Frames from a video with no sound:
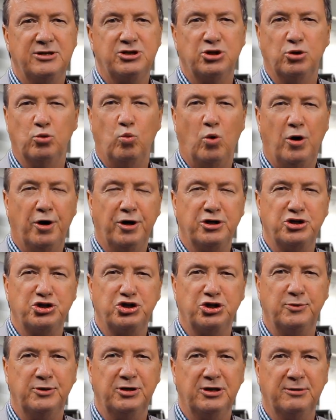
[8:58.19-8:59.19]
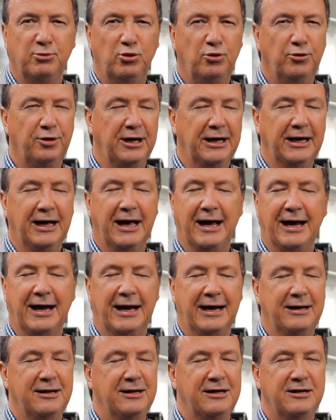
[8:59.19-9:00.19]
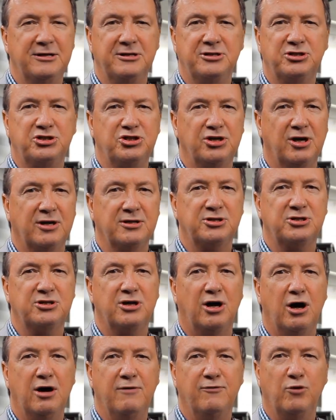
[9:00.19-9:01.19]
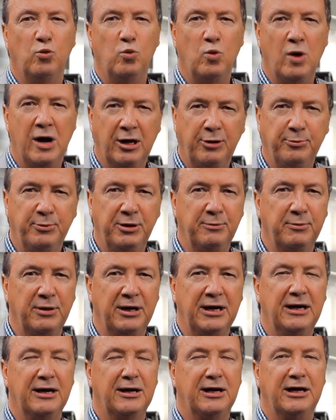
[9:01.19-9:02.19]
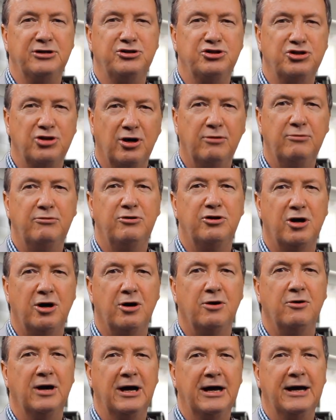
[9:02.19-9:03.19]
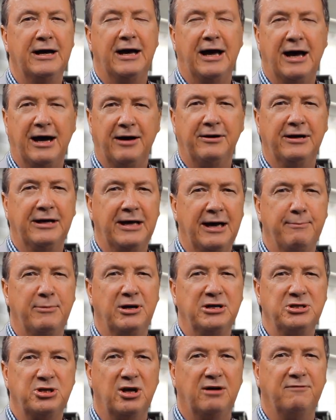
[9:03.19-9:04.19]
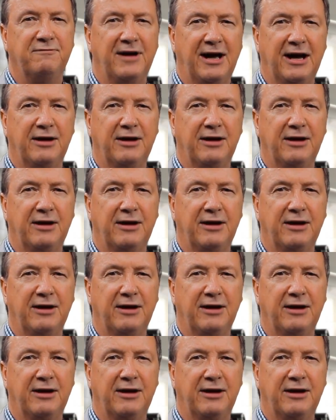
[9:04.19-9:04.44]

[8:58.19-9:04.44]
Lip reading: till 1 and 2 in the morning and it is just overwhelming me and I don't know how to get myself